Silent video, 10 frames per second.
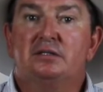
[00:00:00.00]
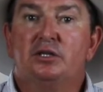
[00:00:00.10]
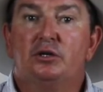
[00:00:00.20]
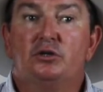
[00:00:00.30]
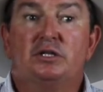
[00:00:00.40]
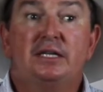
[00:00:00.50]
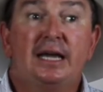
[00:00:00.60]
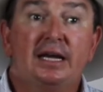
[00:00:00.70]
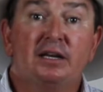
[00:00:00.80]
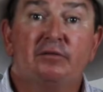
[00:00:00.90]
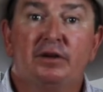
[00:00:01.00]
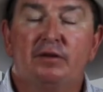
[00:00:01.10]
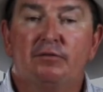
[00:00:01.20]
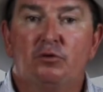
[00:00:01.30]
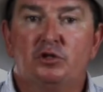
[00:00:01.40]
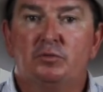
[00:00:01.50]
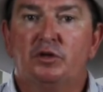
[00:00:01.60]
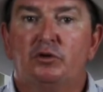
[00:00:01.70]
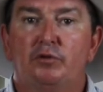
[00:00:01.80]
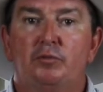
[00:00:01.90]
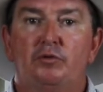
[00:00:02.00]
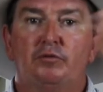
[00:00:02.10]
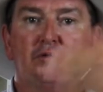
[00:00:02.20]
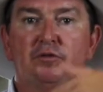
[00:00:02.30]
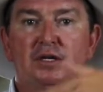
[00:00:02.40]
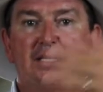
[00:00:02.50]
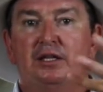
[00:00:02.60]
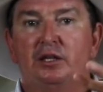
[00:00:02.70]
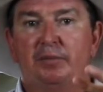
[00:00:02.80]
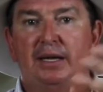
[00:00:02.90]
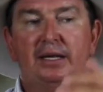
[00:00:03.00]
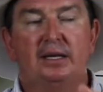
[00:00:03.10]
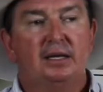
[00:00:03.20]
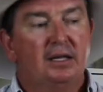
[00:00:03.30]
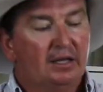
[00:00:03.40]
So using negative reinforcement, the removal of the needle, the pen,